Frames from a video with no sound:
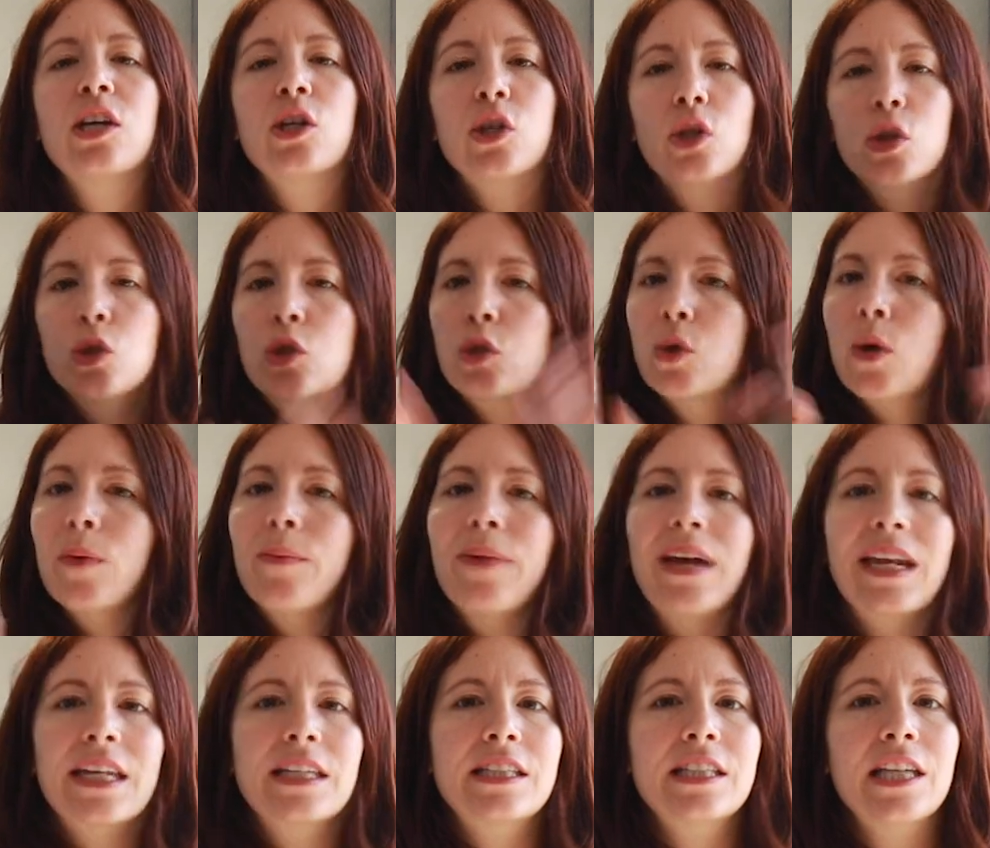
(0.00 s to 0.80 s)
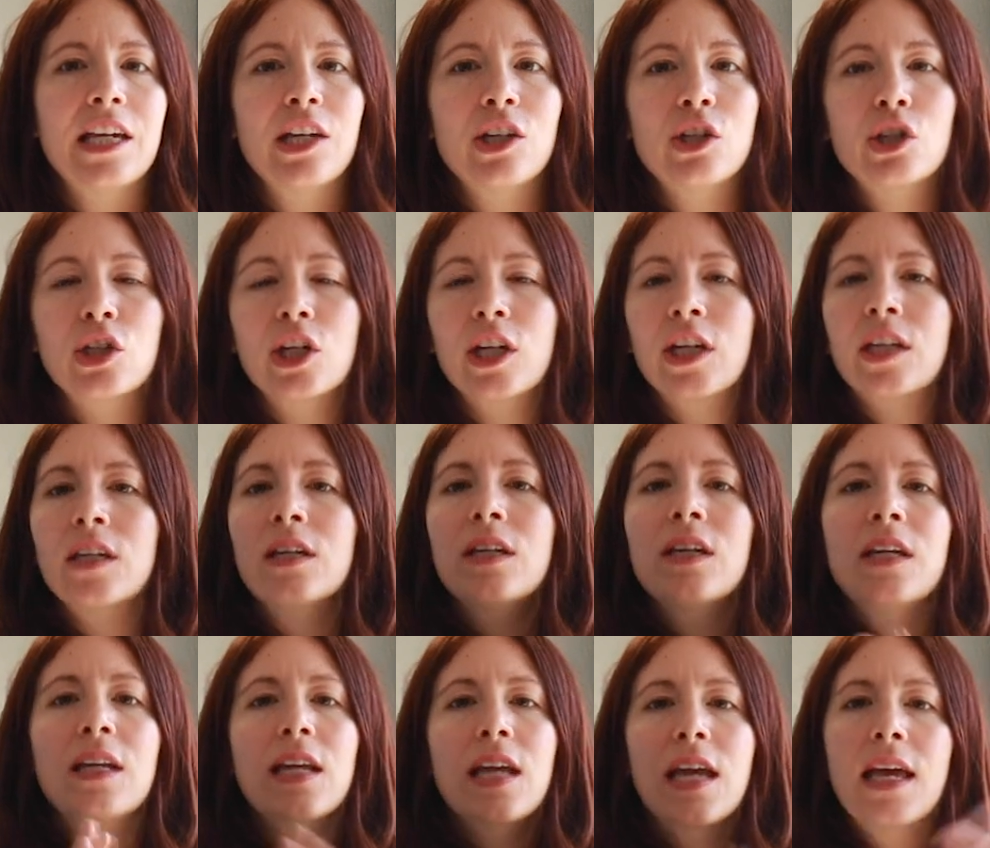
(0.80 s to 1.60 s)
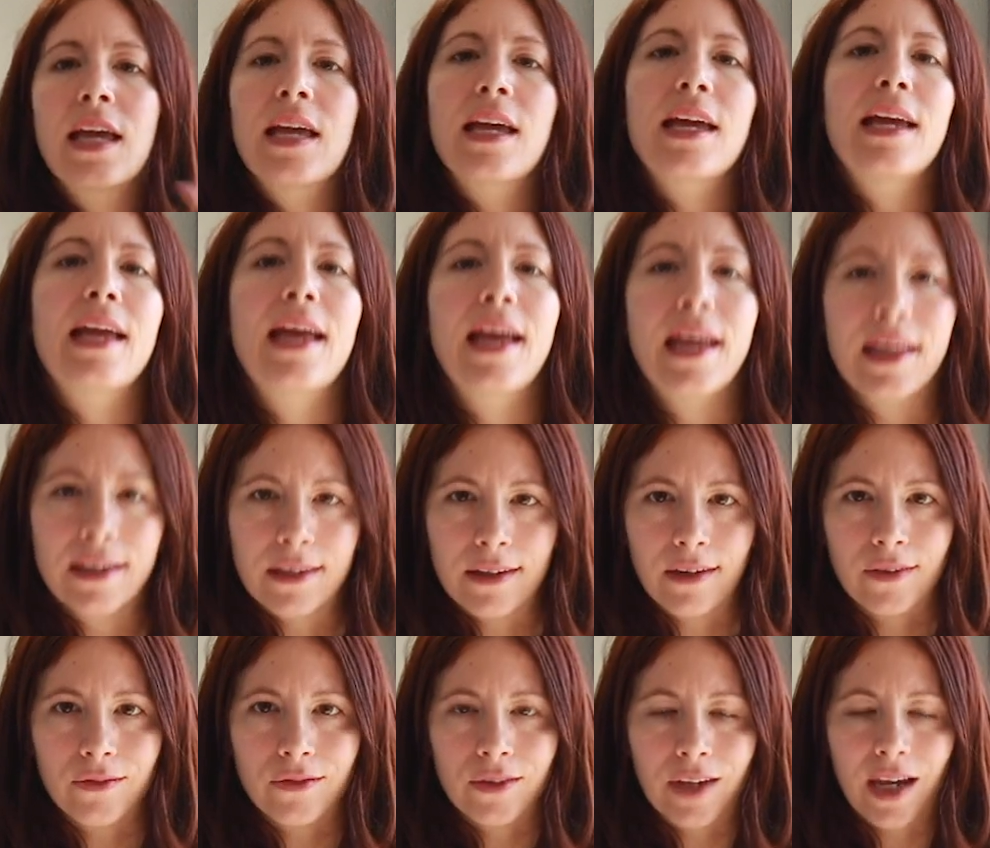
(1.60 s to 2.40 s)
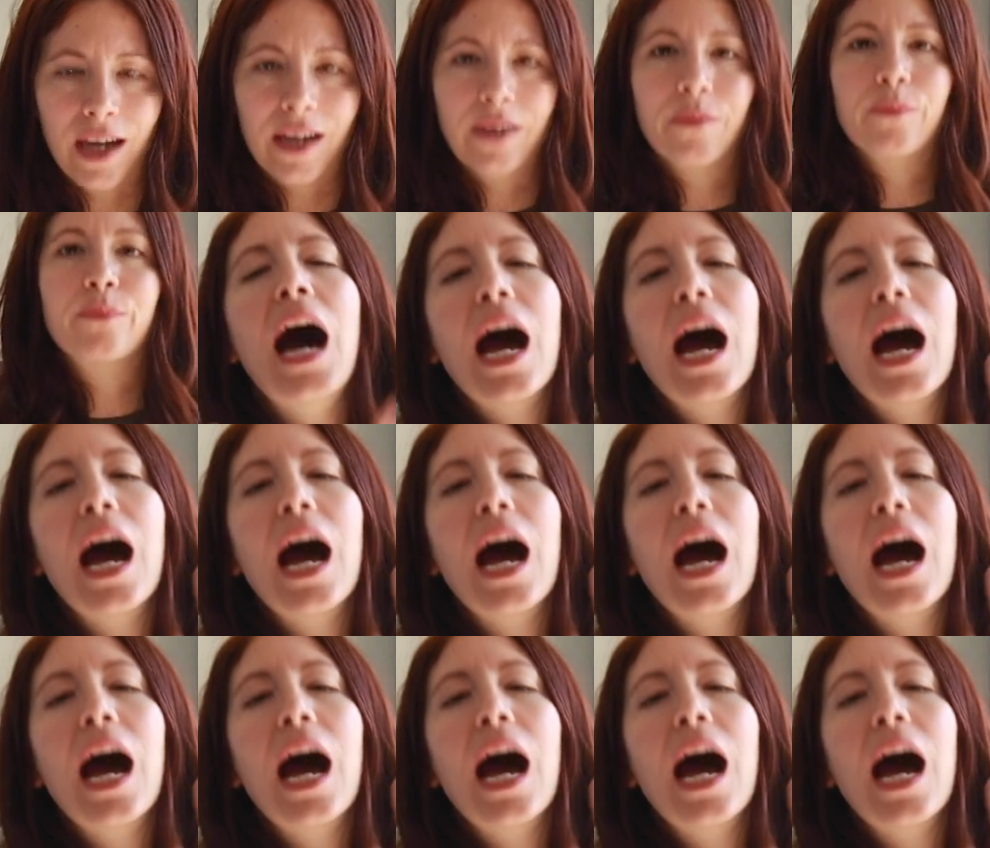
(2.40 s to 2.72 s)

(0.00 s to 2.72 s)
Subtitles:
You do a meditation, end of day.